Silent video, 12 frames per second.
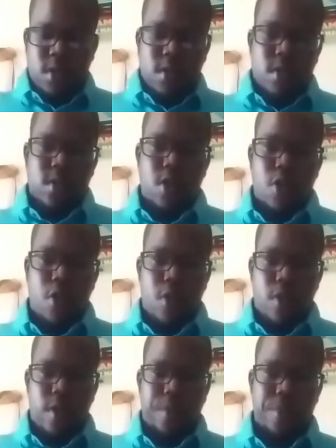
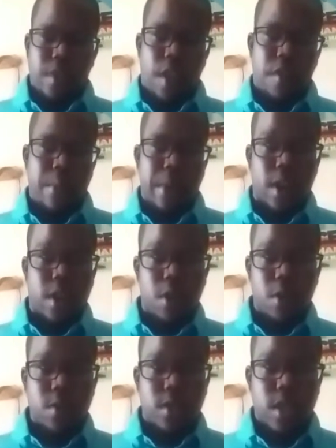So everybody
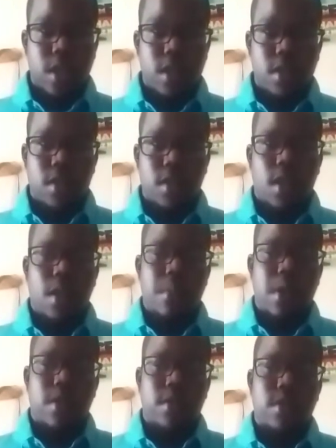knows in
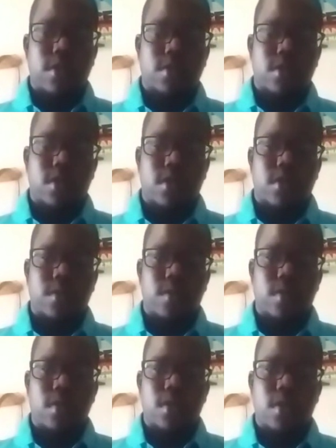America there's a
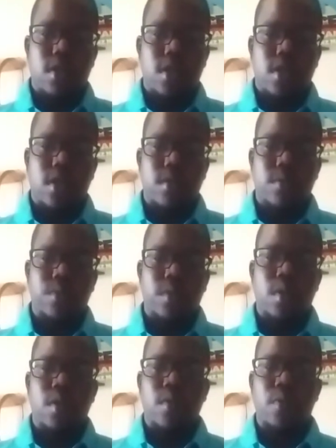
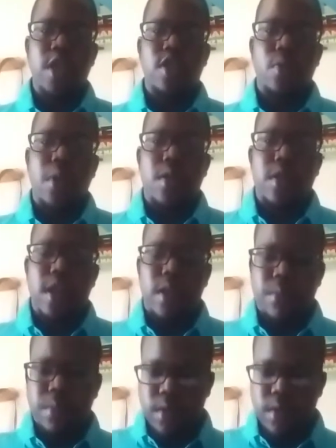racial wealth gap.